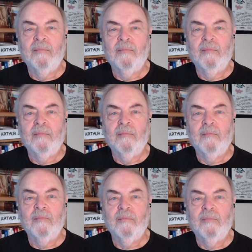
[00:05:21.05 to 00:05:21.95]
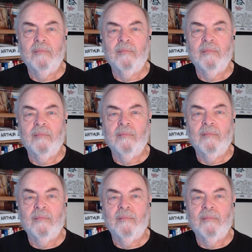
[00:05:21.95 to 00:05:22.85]

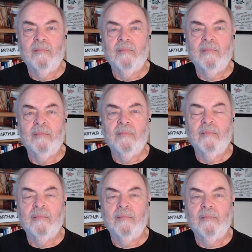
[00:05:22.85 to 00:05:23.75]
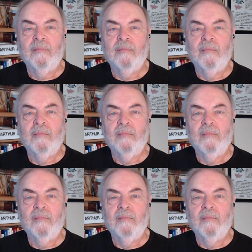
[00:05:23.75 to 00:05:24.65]

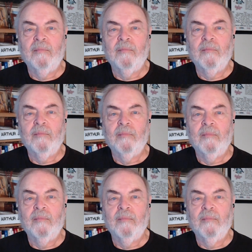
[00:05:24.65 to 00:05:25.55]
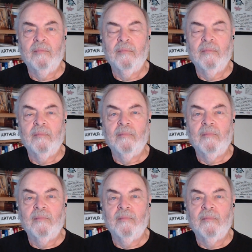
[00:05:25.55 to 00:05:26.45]

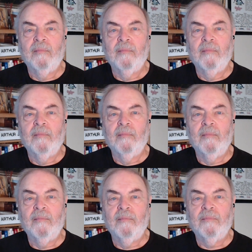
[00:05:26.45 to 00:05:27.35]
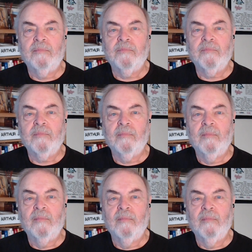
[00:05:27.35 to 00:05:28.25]

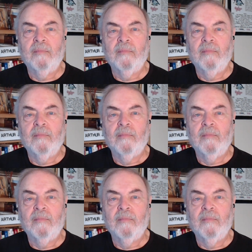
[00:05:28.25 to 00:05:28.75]
[no speech]